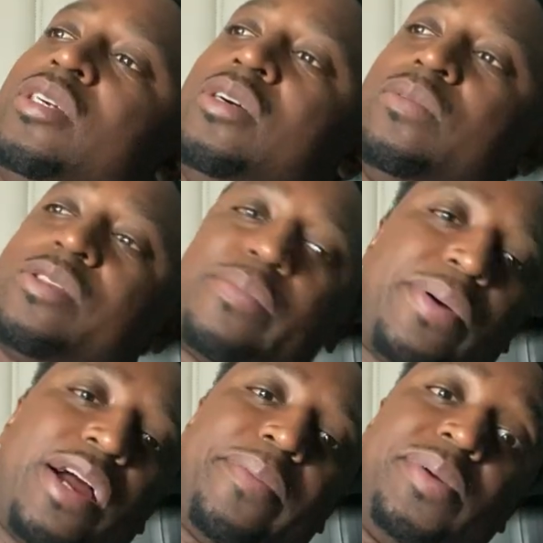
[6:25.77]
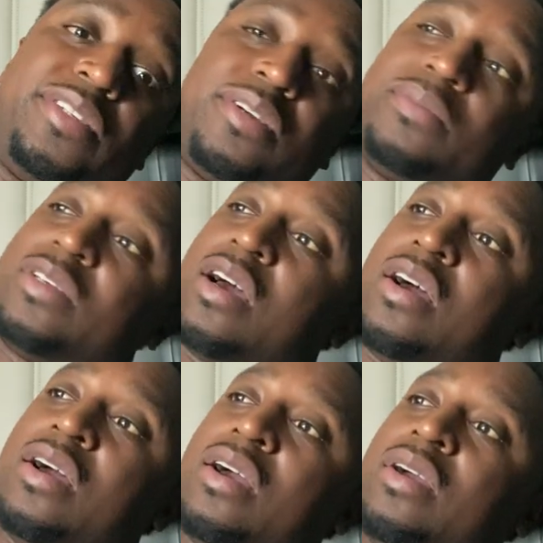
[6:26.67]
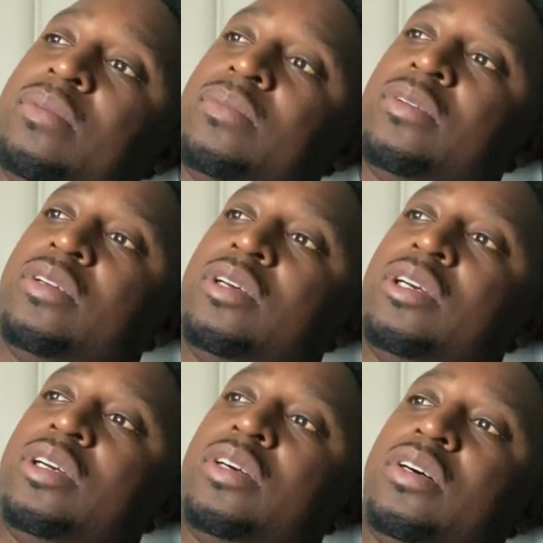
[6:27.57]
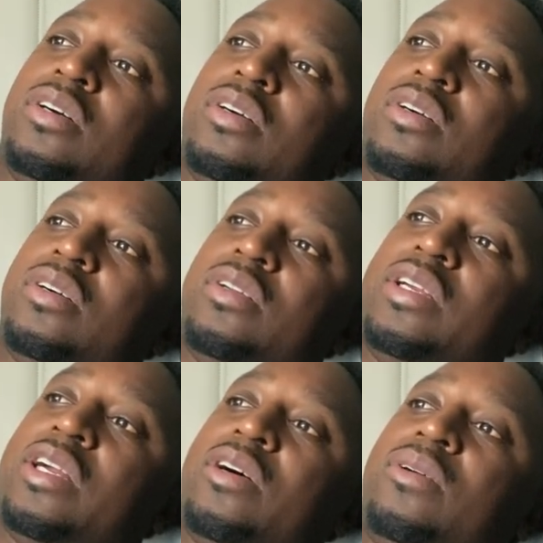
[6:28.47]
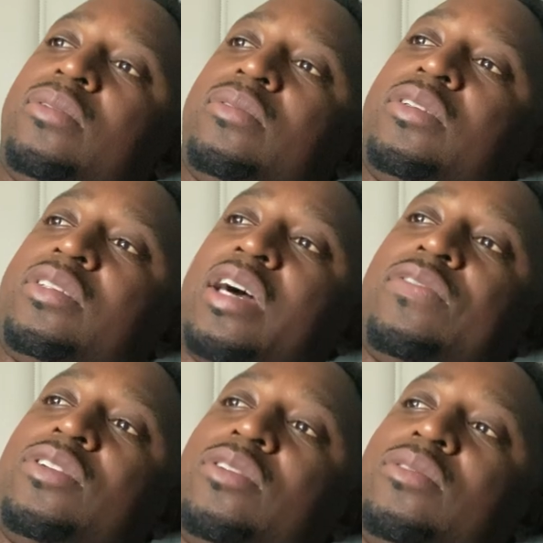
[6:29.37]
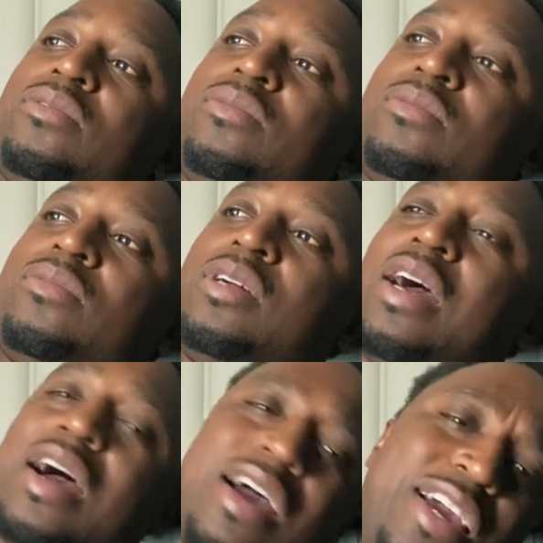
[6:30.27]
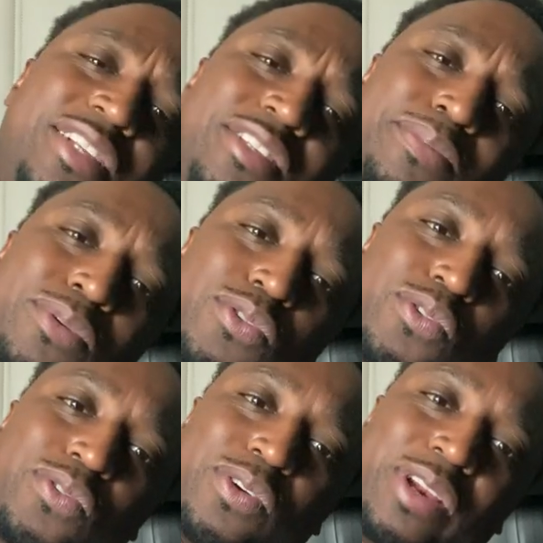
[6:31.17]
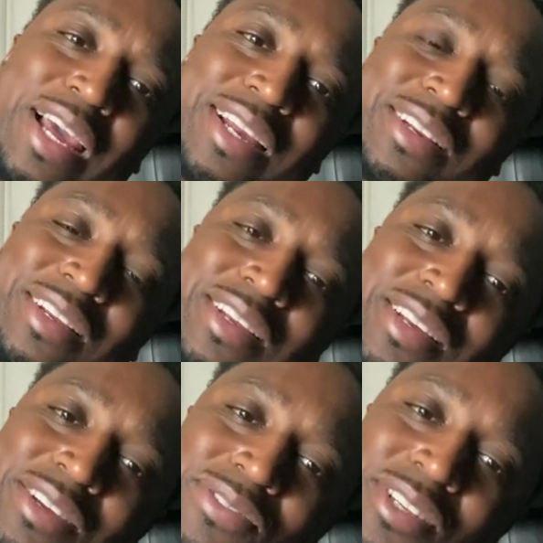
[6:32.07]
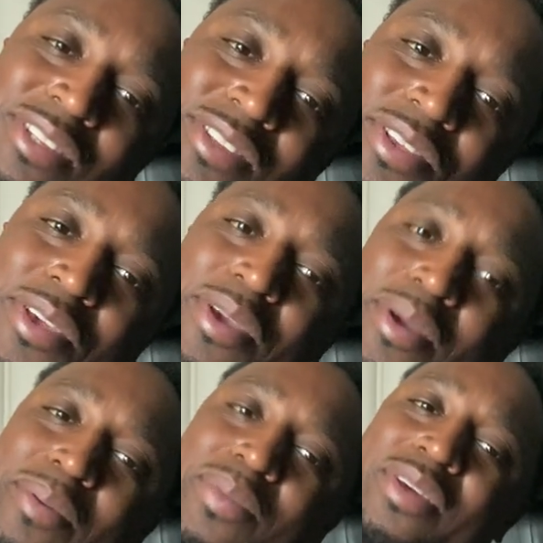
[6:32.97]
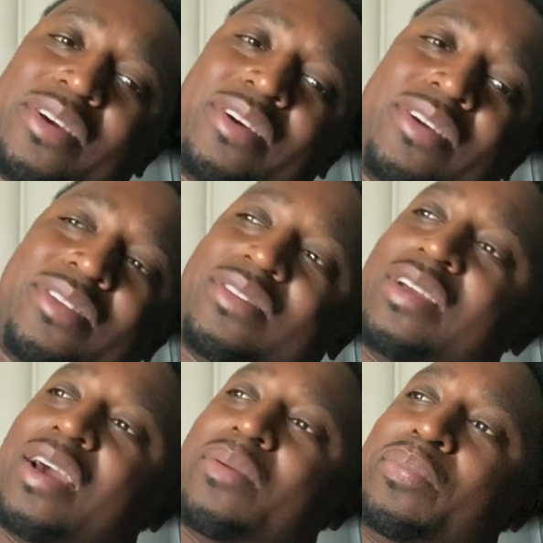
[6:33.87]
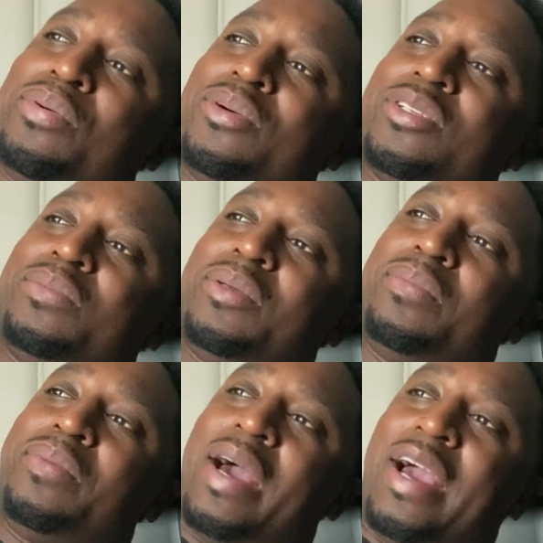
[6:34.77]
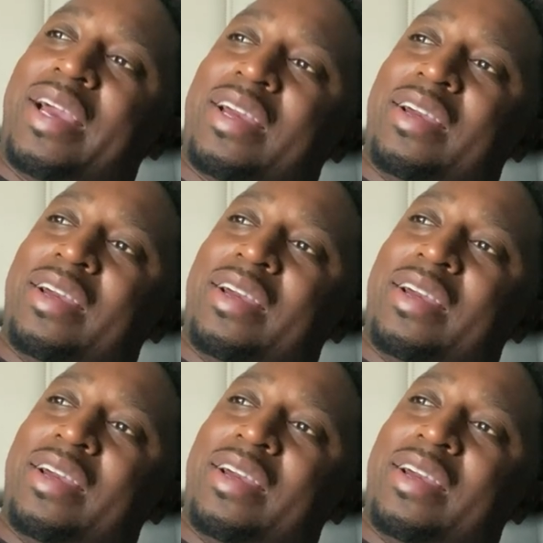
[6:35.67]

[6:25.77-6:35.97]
which will probably be sometime later on this afternoon. I hate to move late in the evening because that puts me back